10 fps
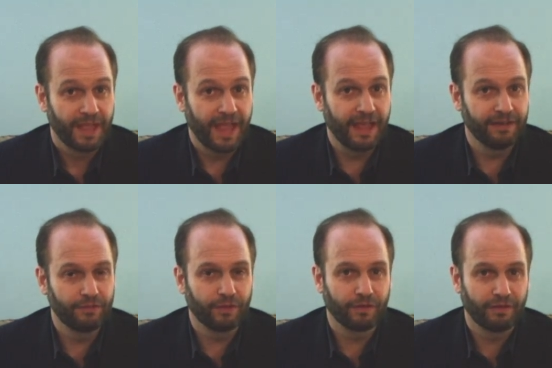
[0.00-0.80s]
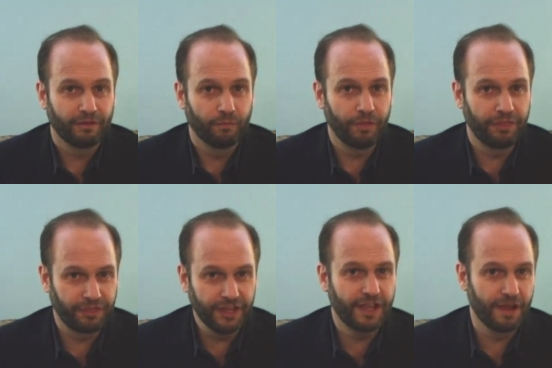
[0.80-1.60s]
And when
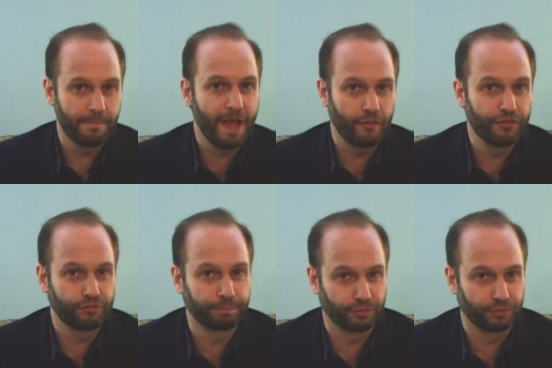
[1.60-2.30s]
thinking about this